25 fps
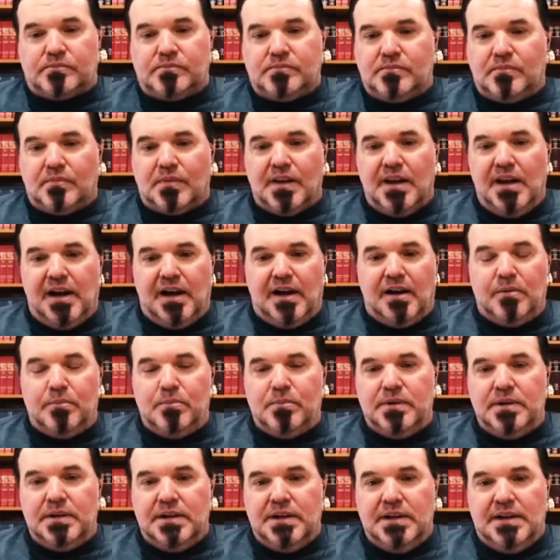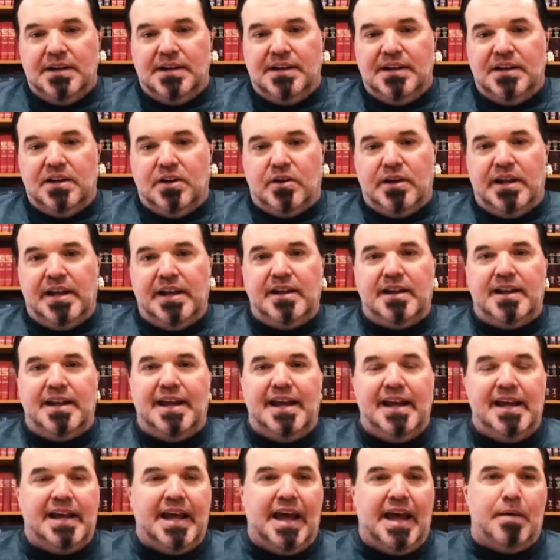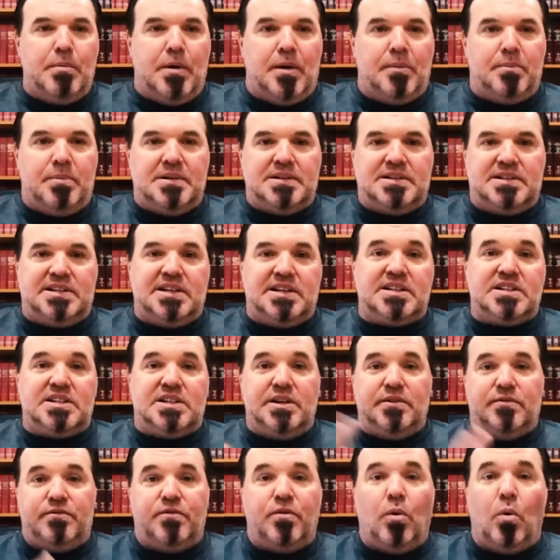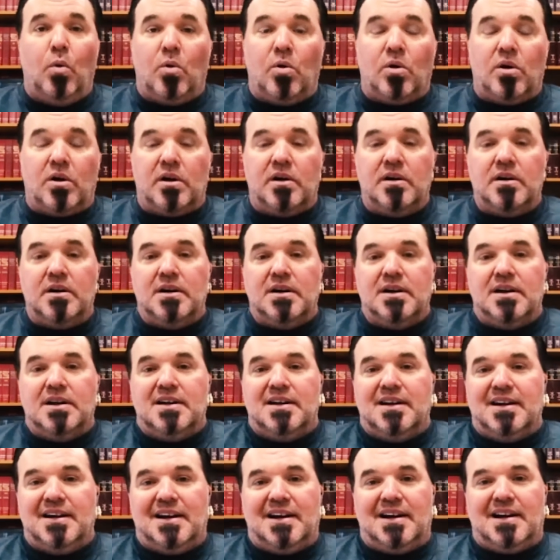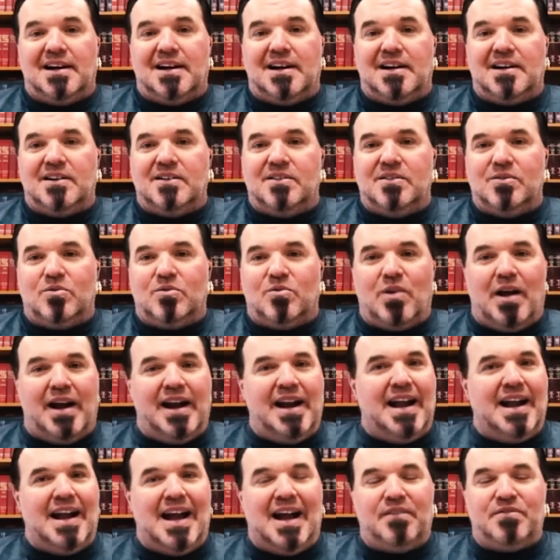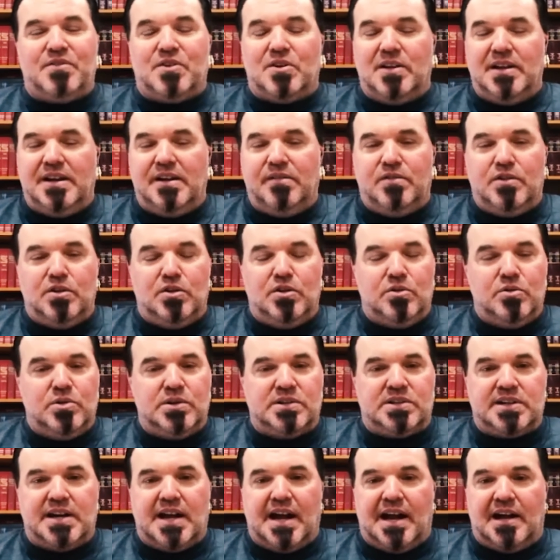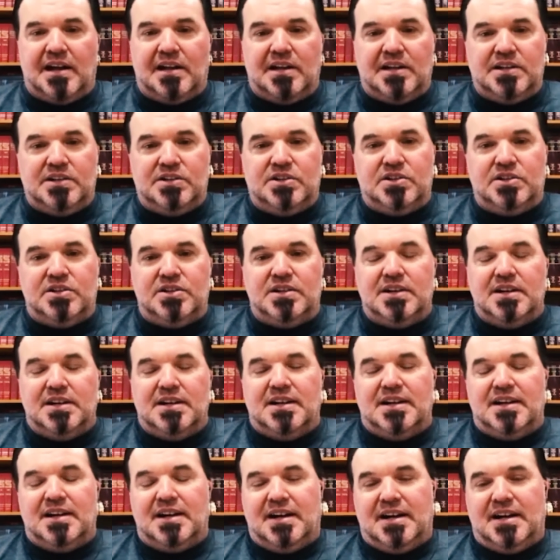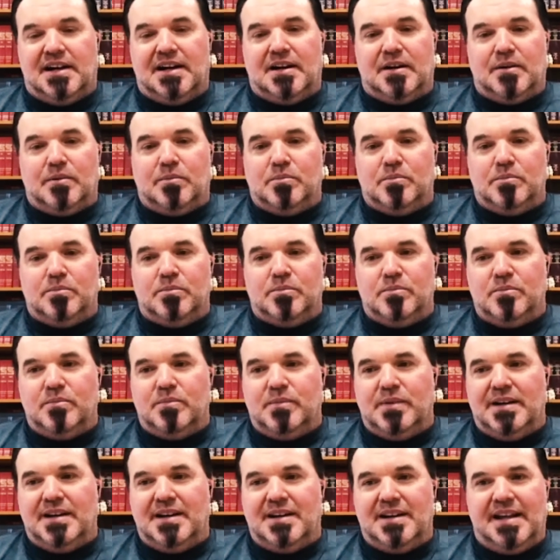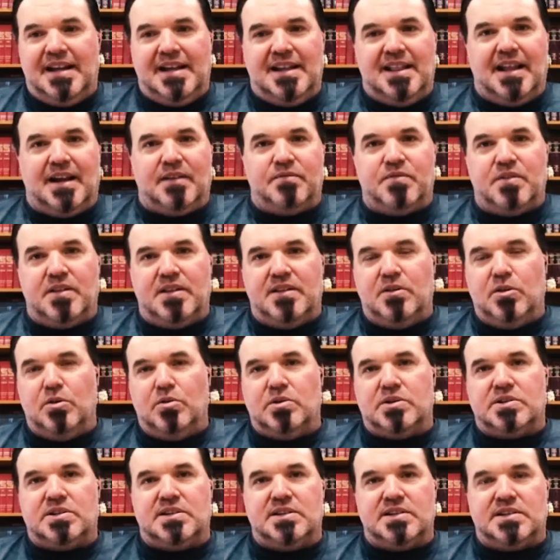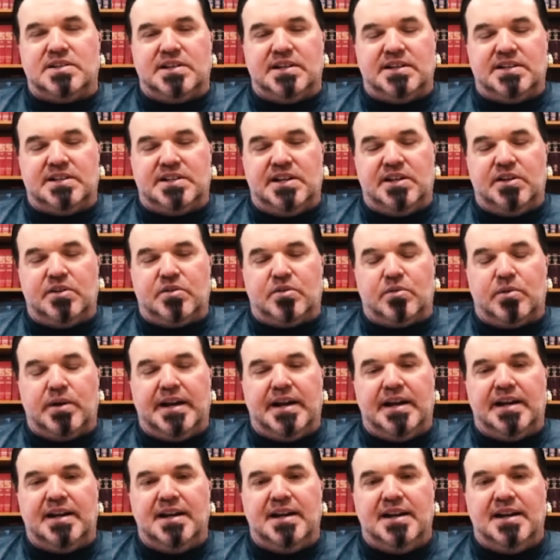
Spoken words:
You know, he came up in 64, right after leaving Lewis College. He left Lewis in 63.